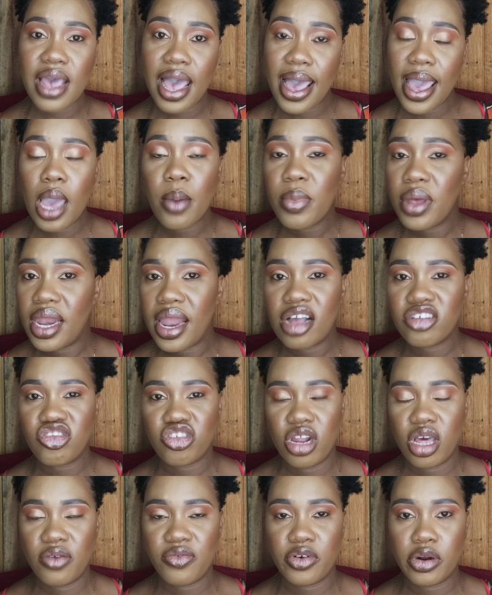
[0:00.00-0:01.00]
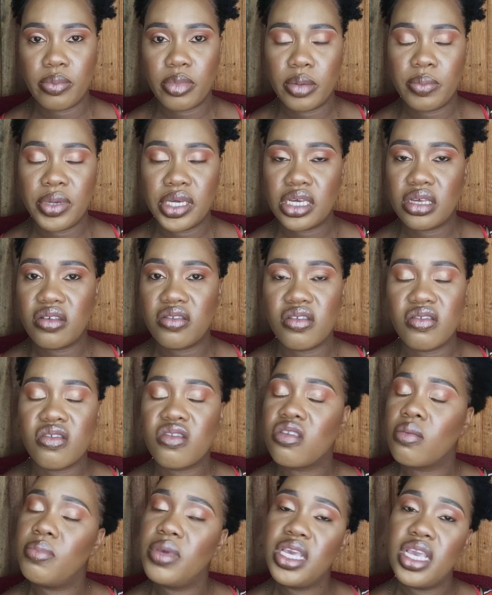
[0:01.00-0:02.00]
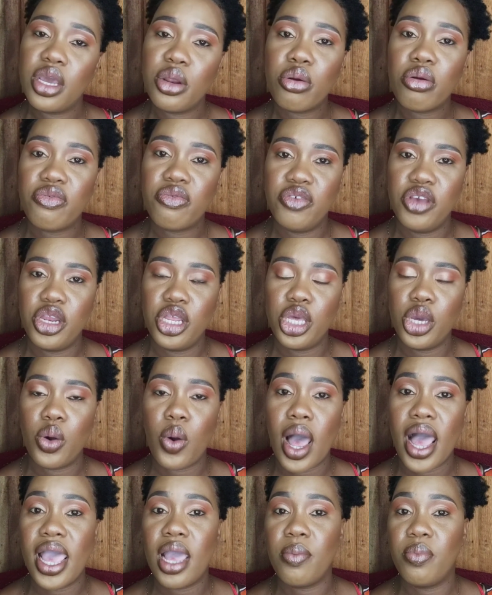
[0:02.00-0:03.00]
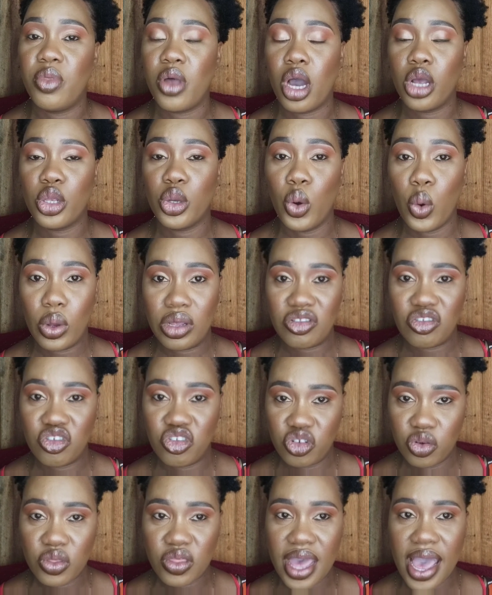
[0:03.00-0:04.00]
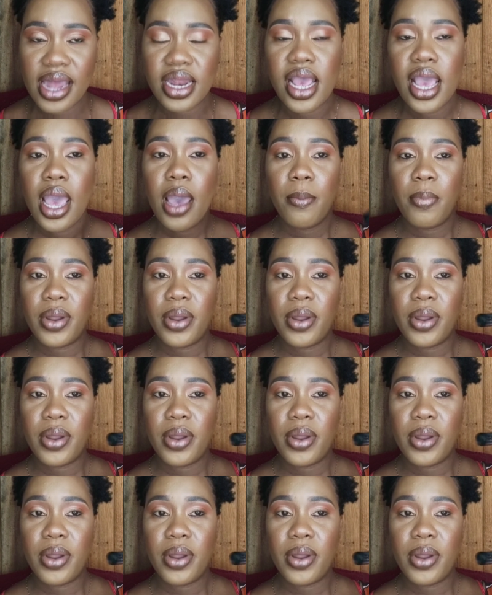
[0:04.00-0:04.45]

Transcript: I am a lash lover, but because this is a beginner video, I am not going to do that.